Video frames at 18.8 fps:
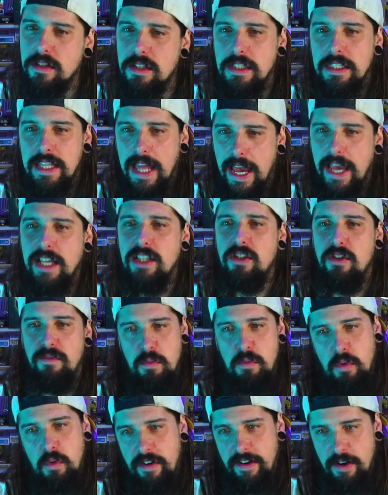because that is something
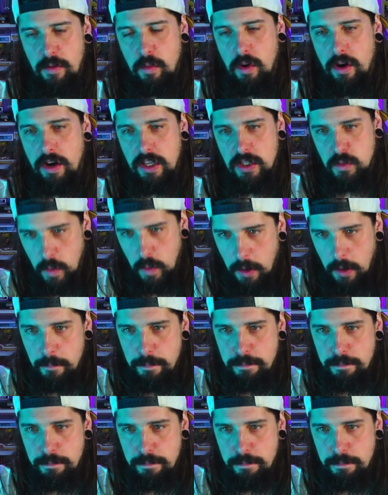we really want as well.